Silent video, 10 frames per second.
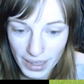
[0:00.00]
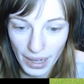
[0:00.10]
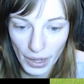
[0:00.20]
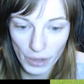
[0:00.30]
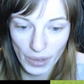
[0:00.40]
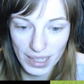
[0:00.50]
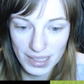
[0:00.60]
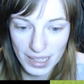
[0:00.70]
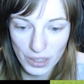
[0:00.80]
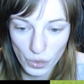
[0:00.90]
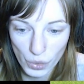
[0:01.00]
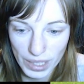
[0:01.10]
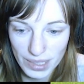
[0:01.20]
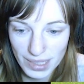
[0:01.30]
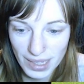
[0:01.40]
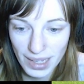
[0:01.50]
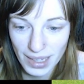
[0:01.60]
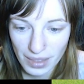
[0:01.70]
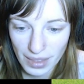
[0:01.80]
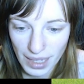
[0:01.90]
Higher ranks increase
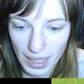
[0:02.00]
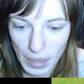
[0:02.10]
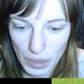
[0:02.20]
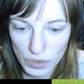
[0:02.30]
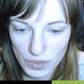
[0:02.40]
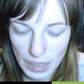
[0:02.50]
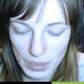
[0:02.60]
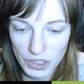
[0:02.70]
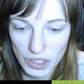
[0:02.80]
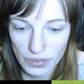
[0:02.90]
the amount of damage